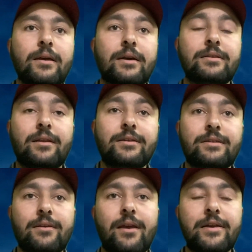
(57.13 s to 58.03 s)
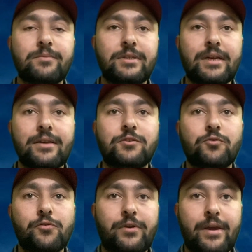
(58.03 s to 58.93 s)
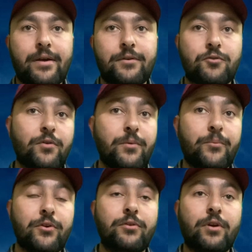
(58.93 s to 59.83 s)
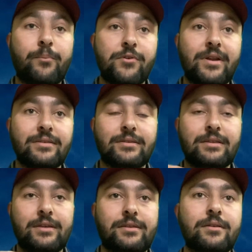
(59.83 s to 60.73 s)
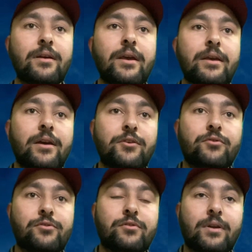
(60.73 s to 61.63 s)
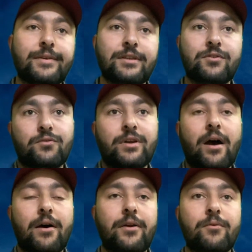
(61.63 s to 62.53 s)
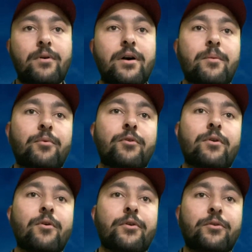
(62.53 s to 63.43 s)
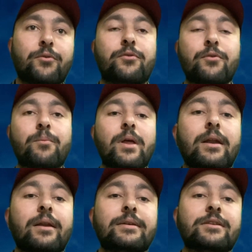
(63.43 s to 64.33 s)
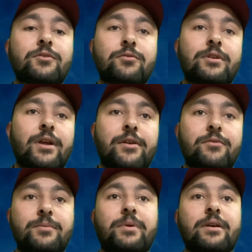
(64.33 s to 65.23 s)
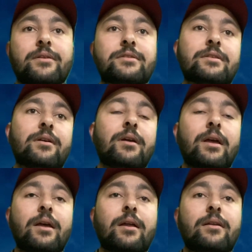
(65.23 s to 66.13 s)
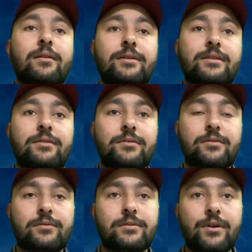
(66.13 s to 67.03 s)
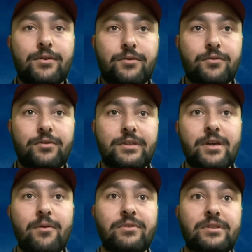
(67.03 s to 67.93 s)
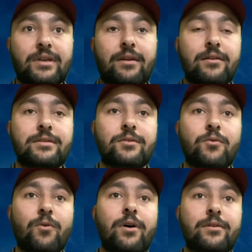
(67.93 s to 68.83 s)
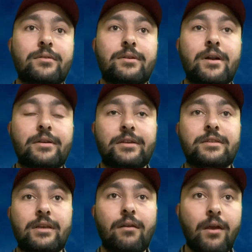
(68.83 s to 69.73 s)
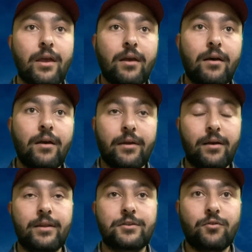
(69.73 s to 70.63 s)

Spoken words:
Listen as much as you can to improve your pronunciation. Yeah, you should listen to the audio book on YouTube, listen to the native speakers, listen to the genuine channels who are teaching English